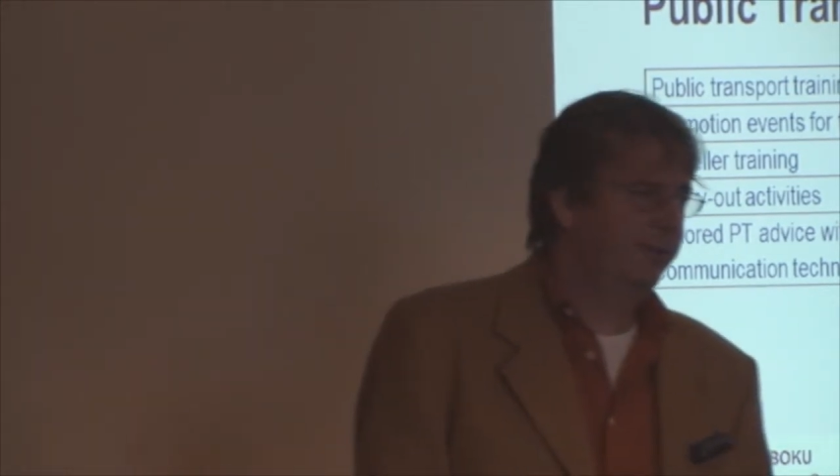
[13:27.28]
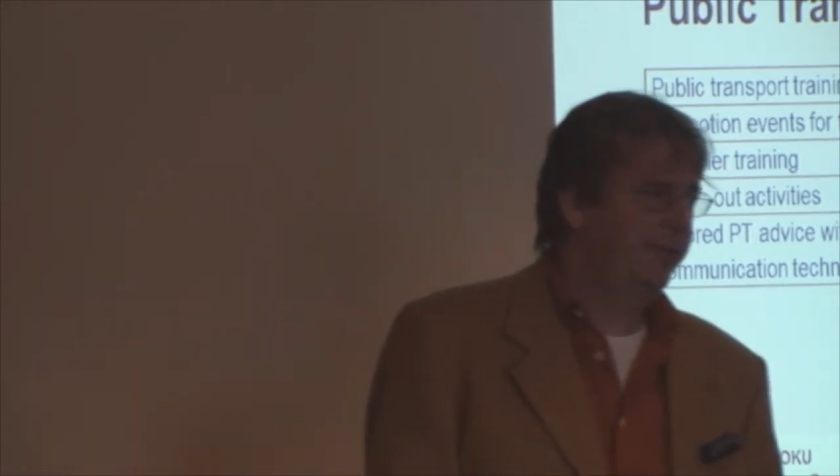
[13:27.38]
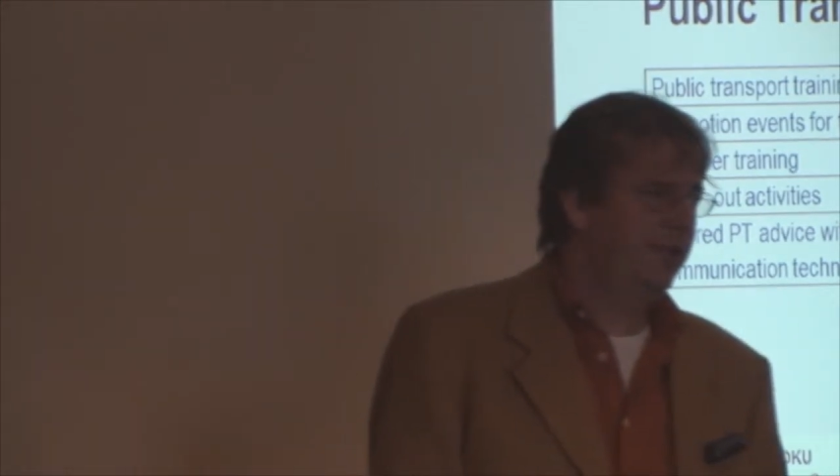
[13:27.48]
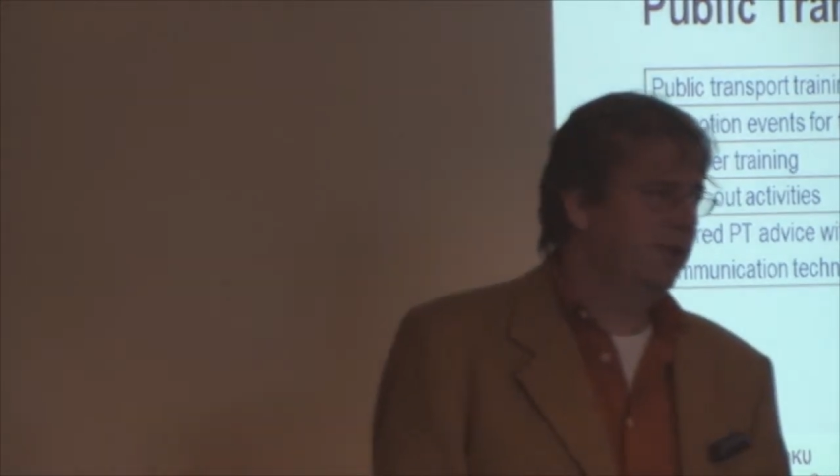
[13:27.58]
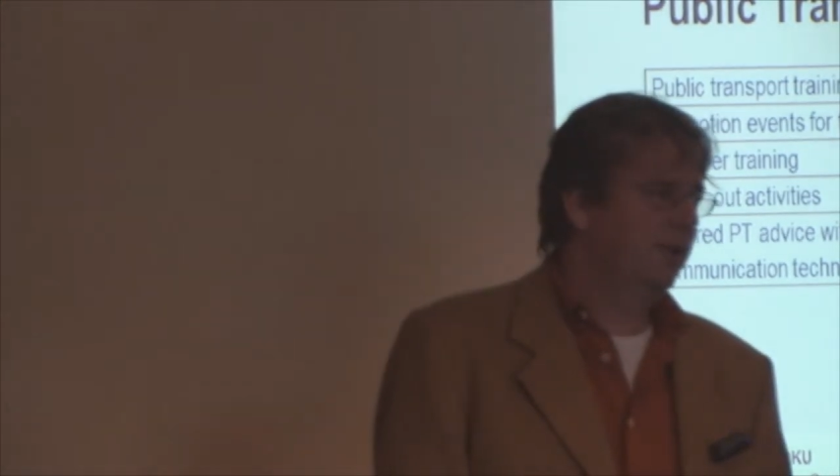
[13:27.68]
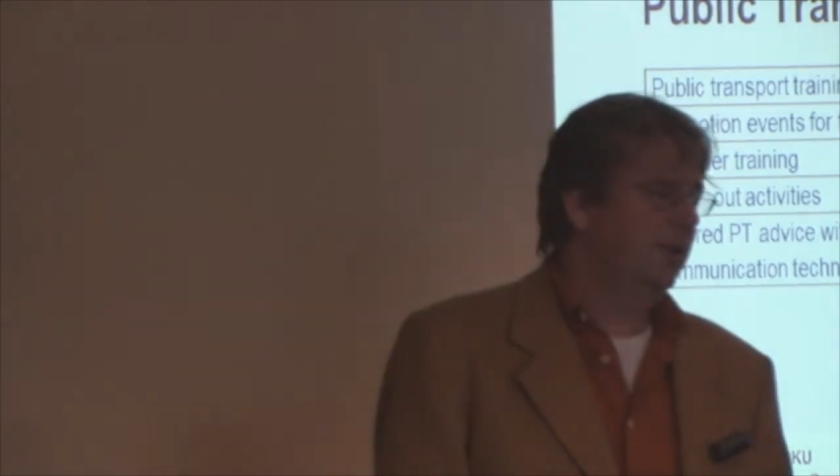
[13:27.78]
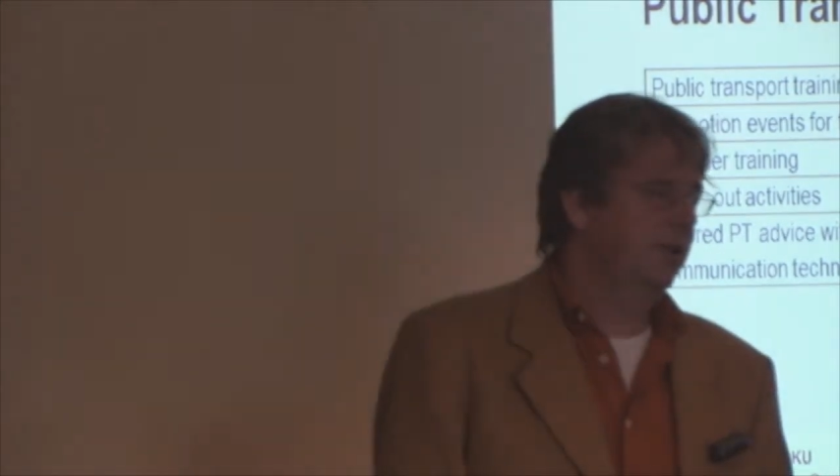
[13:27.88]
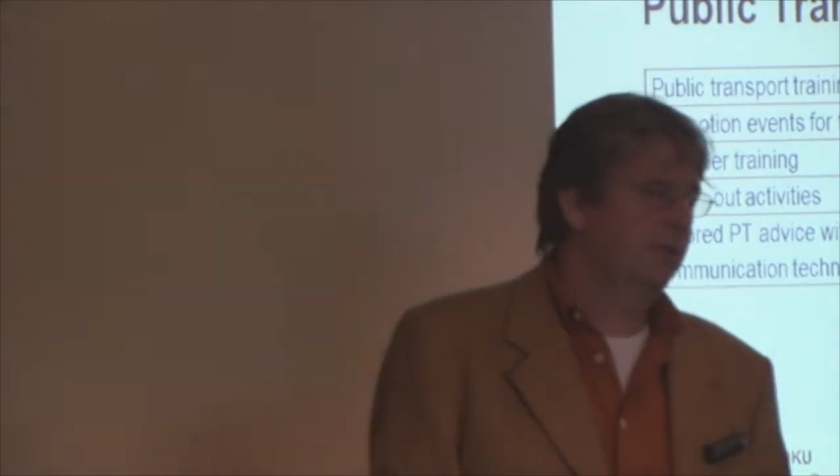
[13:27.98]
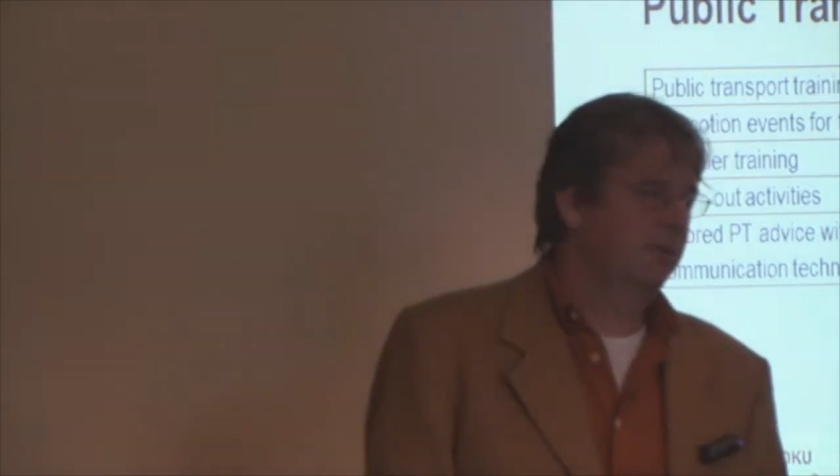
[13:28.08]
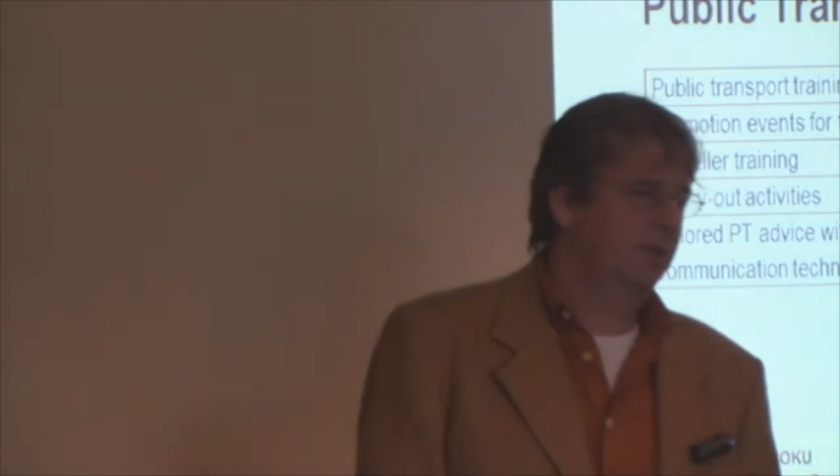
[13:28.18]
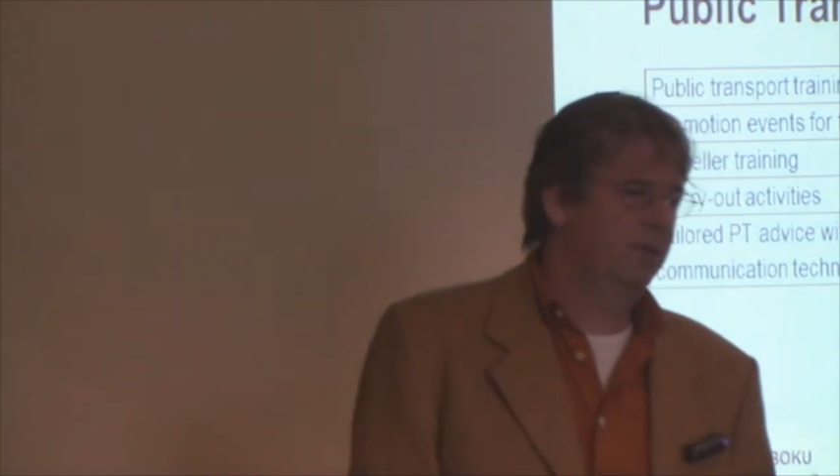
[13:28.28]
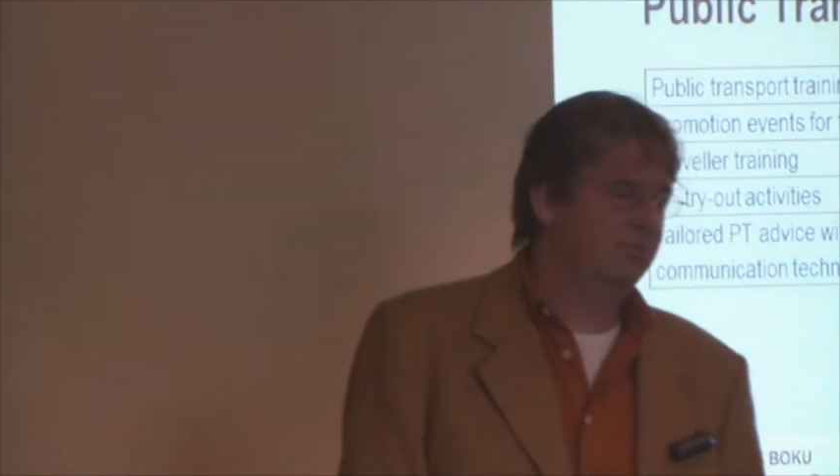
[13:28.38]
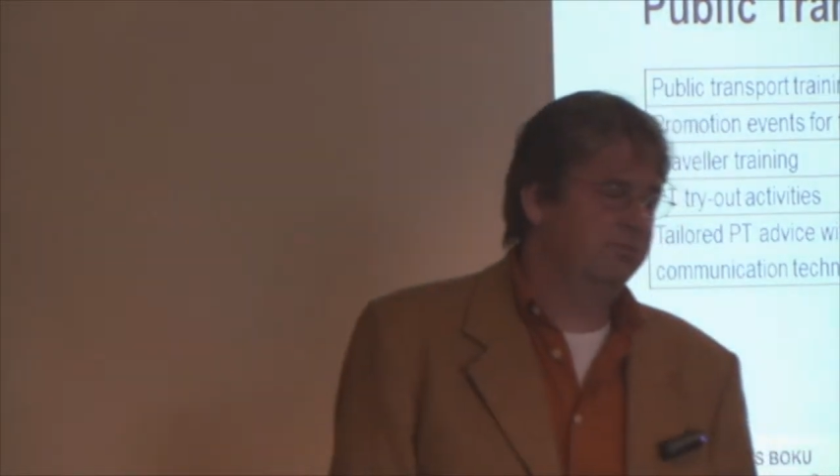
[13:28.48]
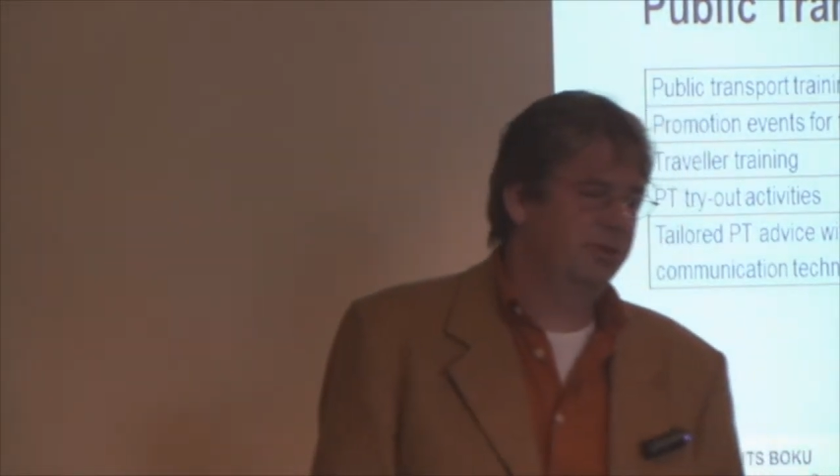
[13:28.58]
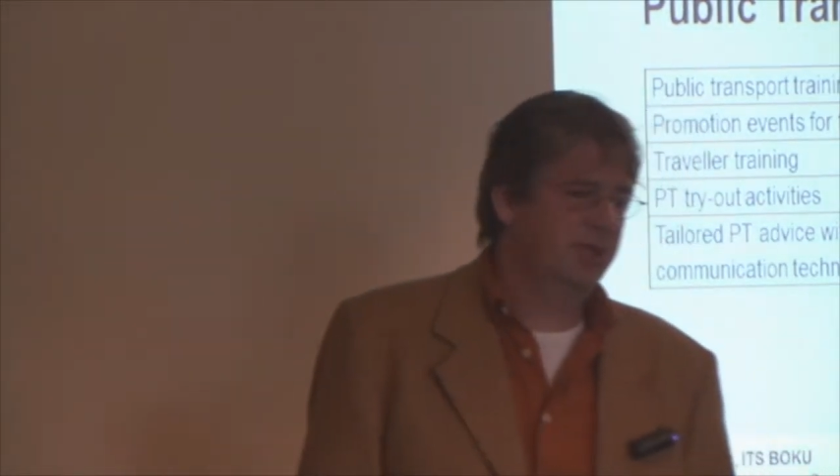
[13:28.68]
a
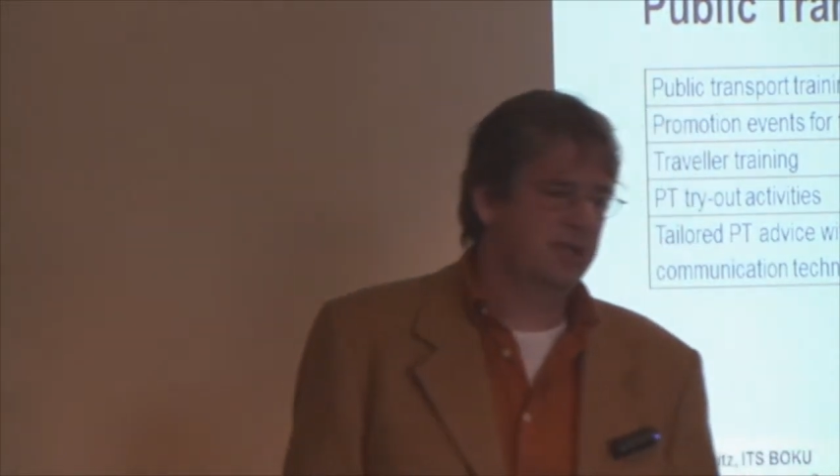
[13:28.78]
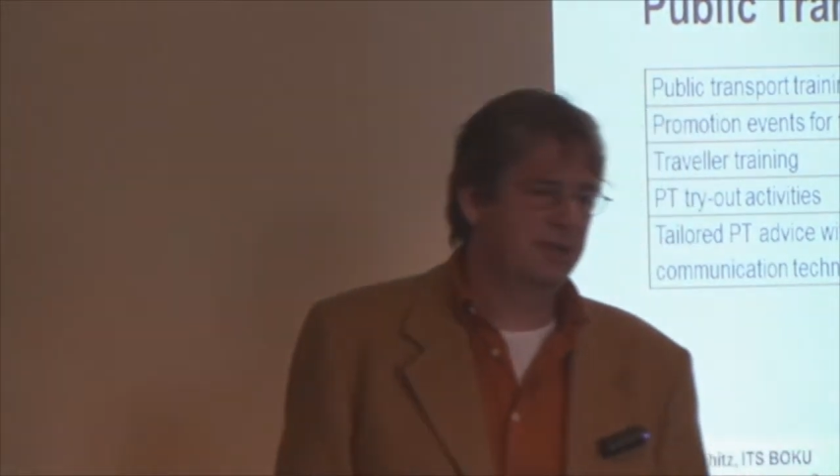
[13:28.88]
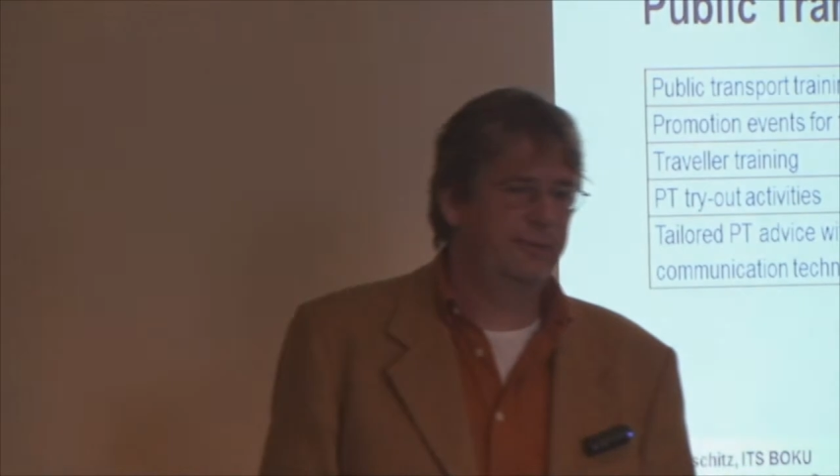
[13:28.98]
potential